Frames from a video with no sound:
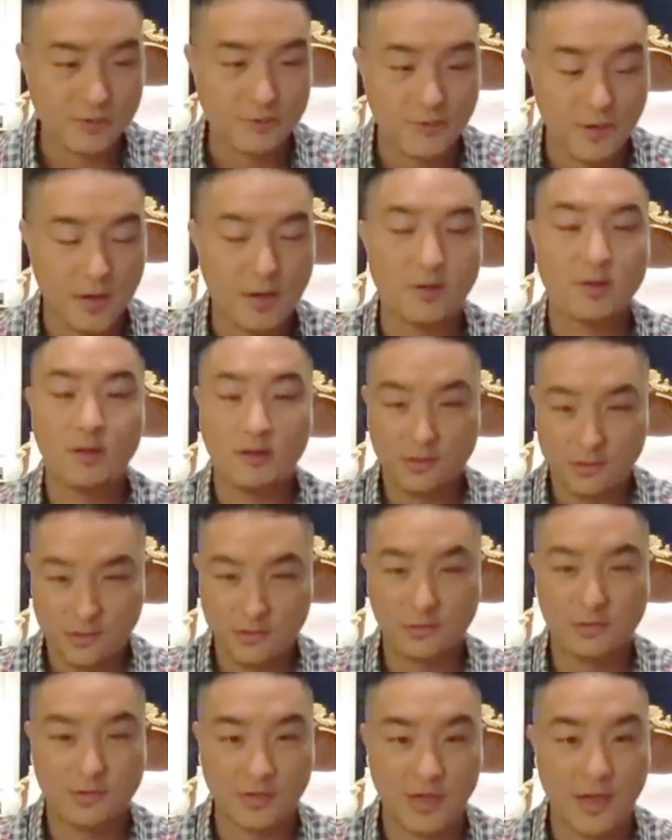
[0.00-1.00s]
of Mar
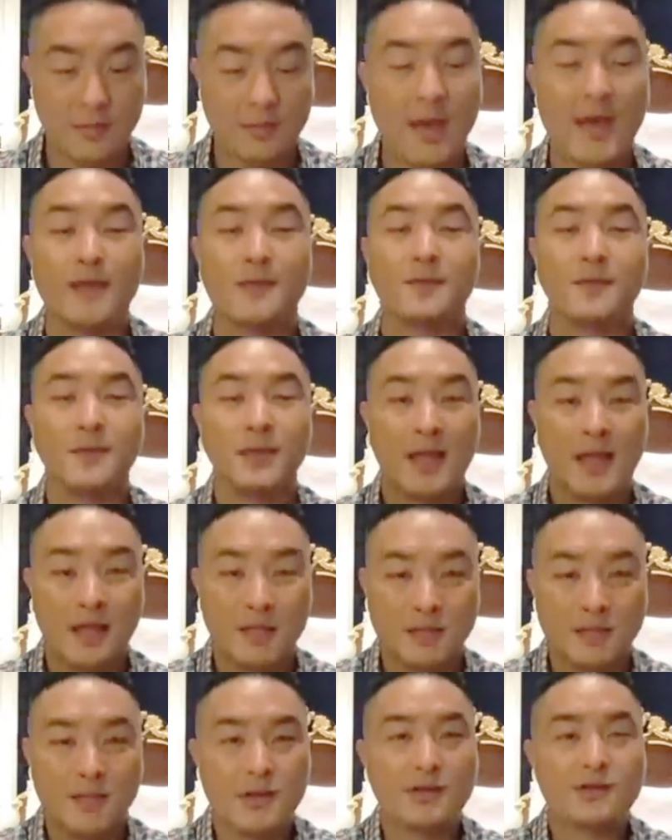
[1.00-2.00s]
Shishvan. Some say
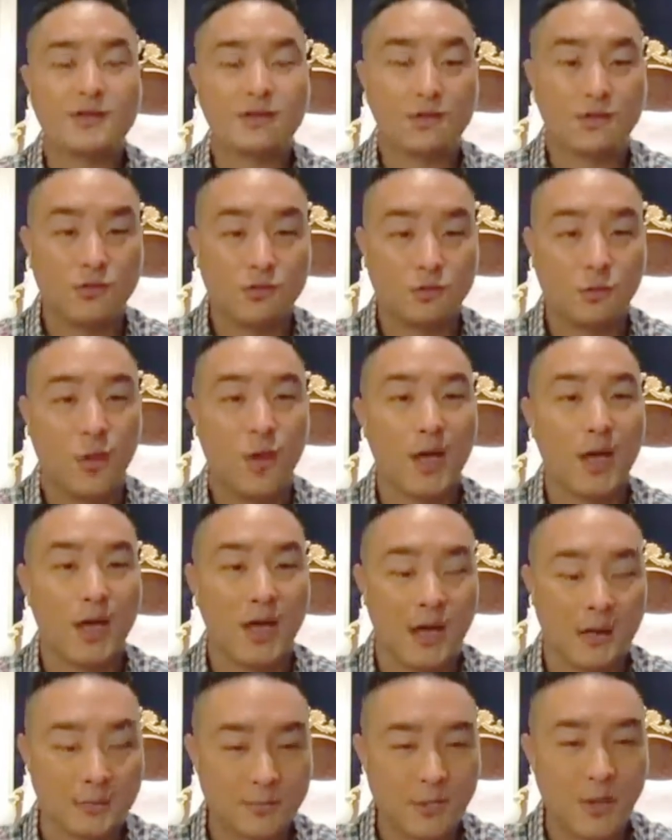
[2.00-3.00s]
amen. And this
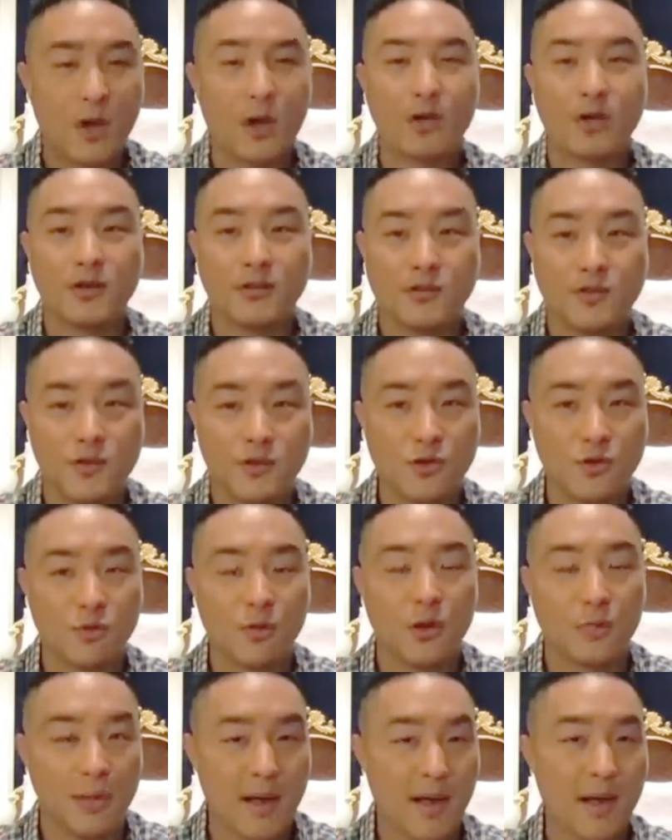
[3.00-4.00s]
is what I'm
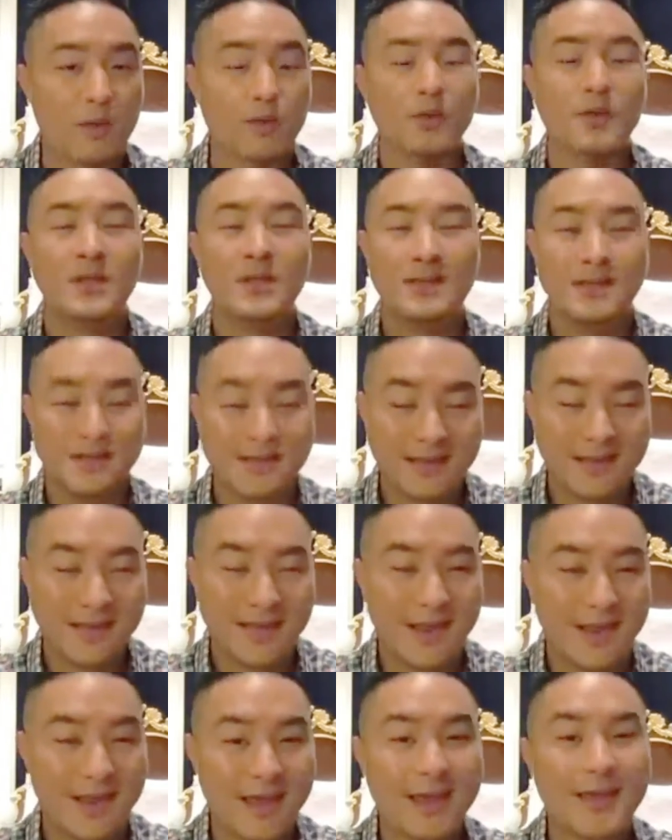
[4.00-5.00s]
talking to you about
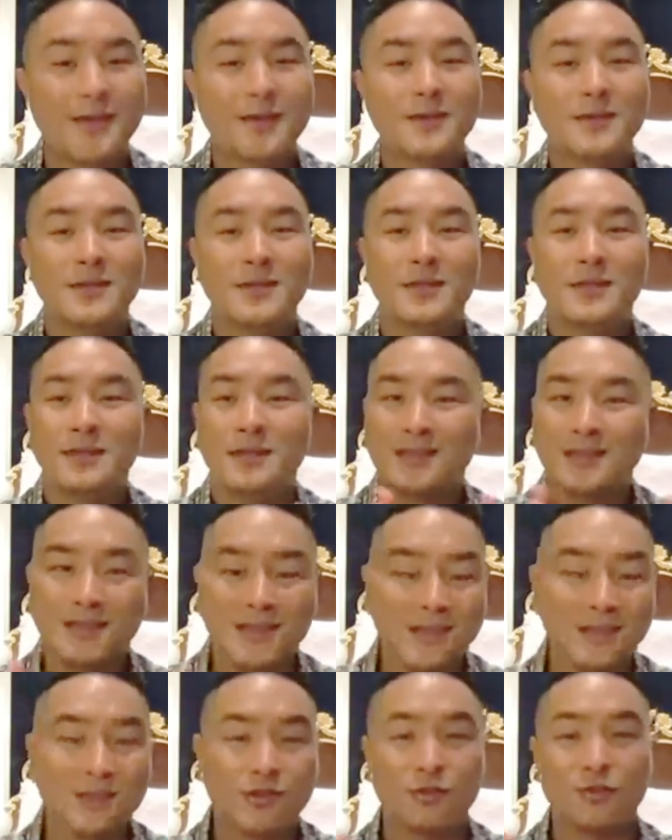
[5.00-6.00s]
today.
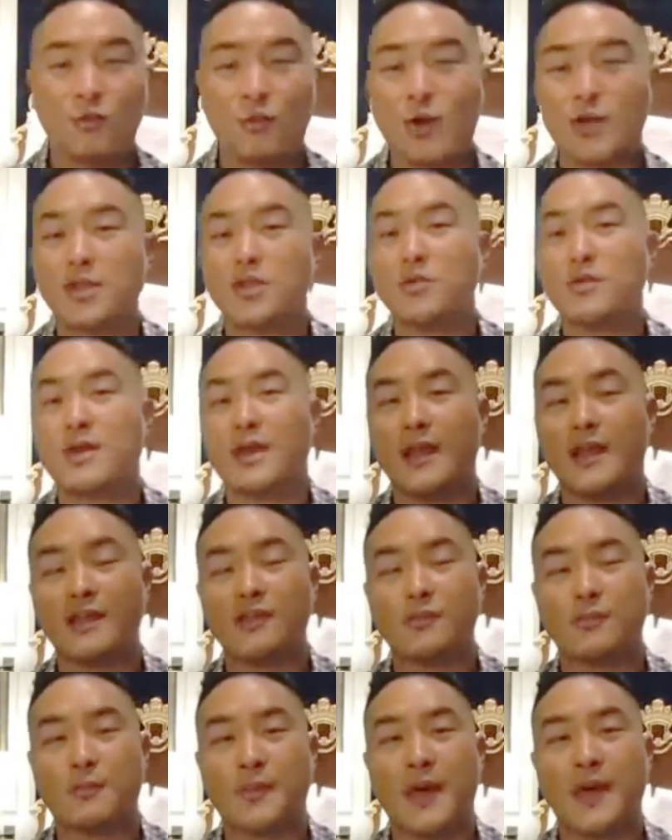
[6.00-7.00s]
This is
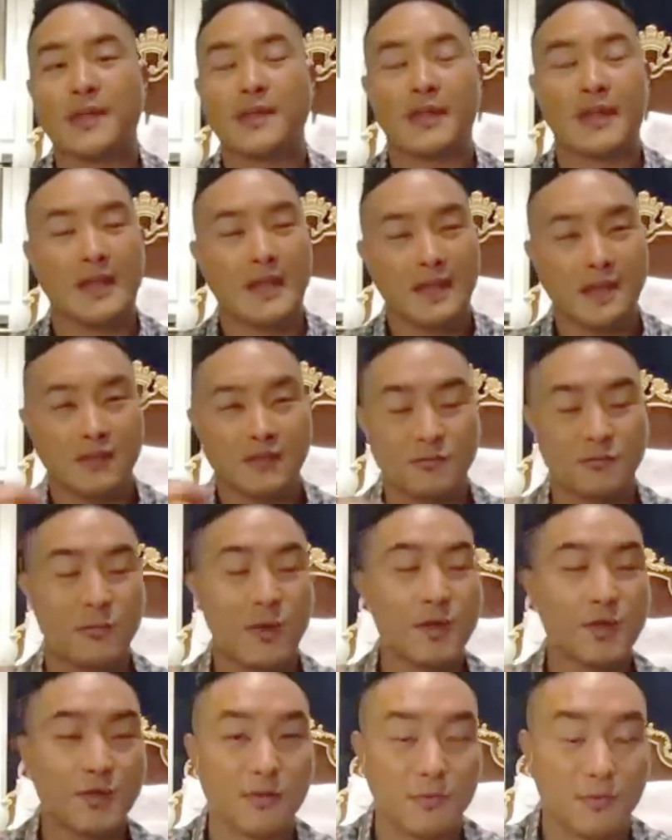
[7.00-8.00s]
what you can
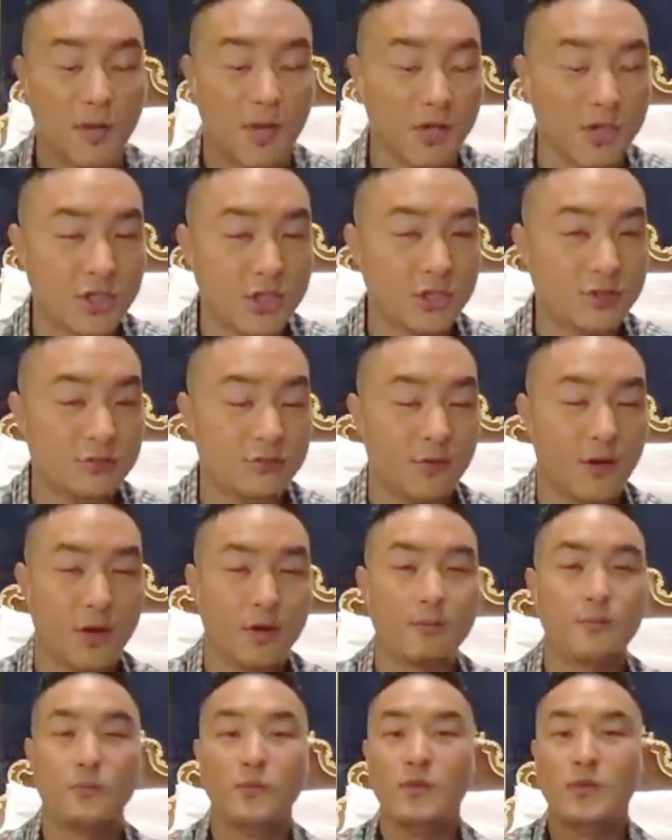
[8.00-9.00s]
expect in this month of Mar
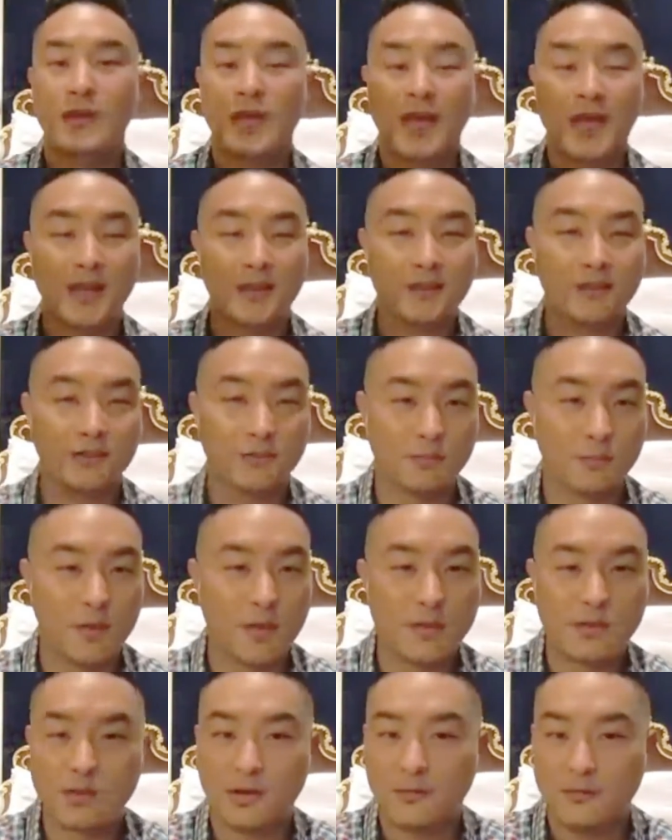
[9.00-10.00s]

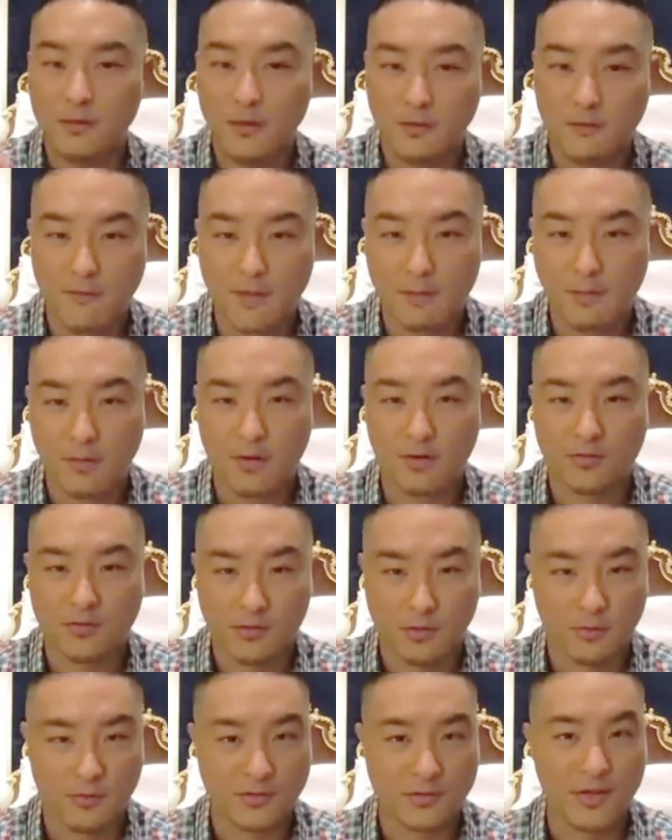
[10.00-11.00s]
and in this month of
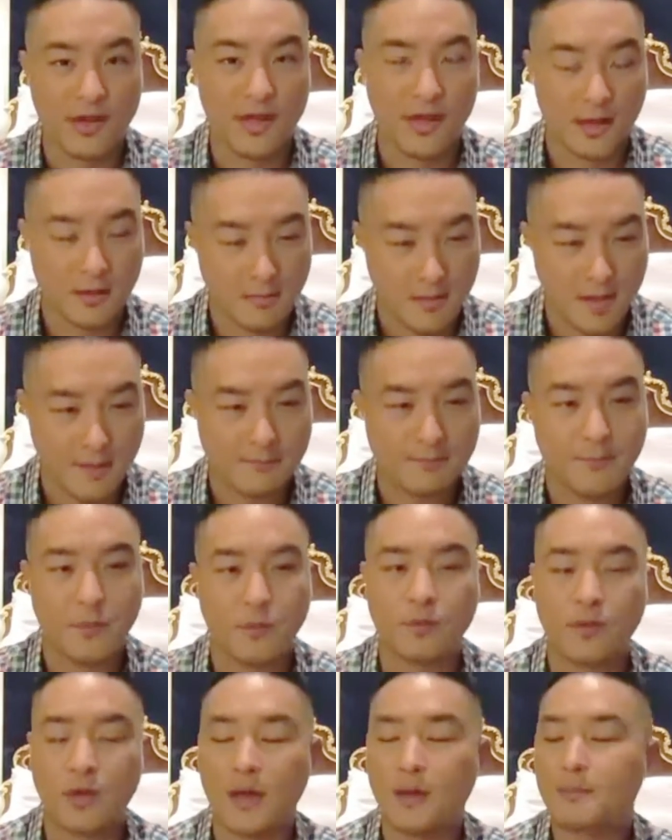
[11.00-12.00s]
November. Someone say
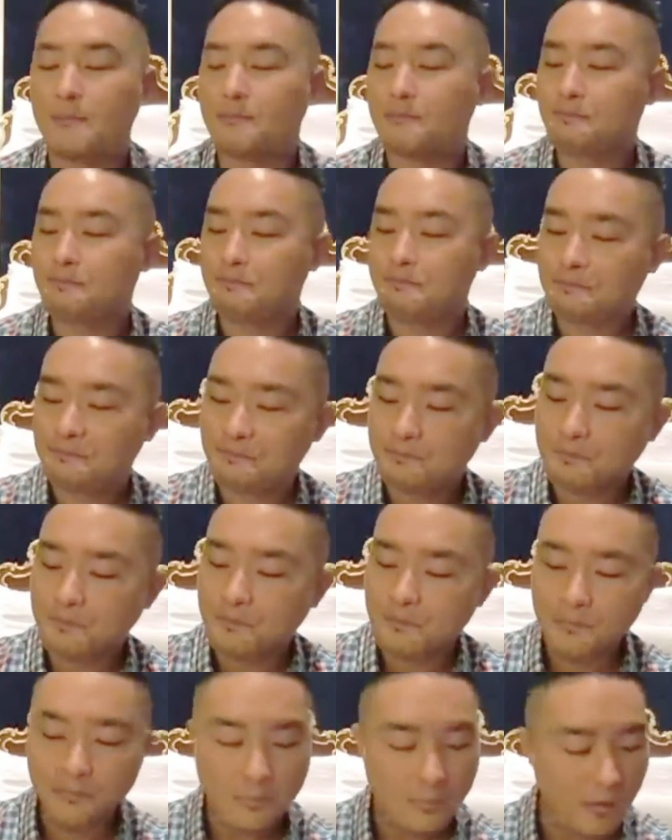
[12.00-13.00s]
amen. Okay.
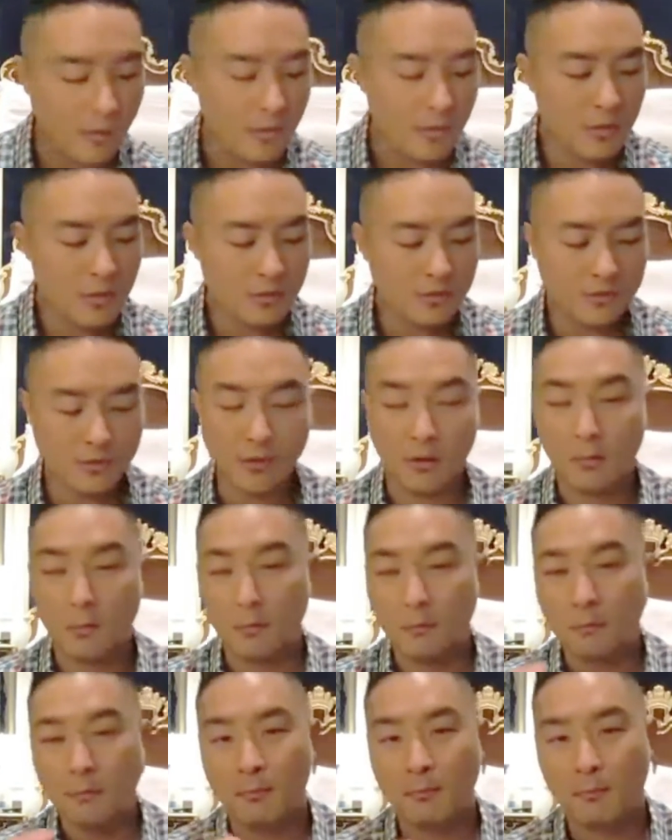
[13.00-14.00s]

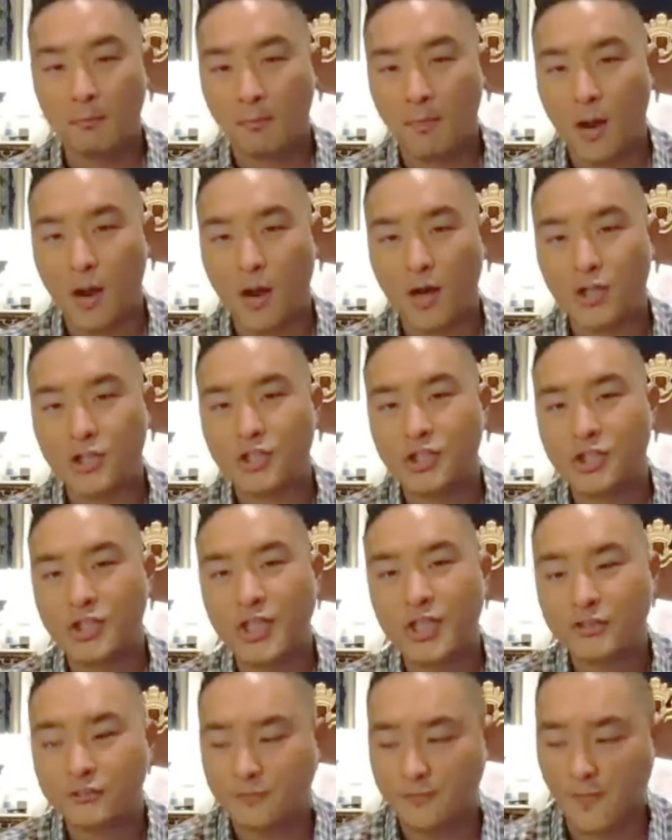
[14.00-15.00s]
So
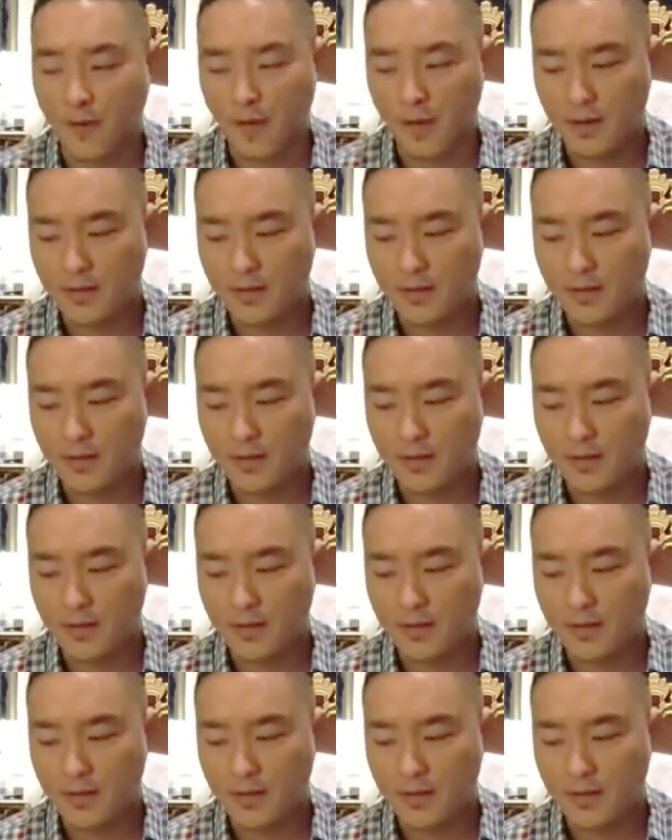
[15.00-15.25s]
Mar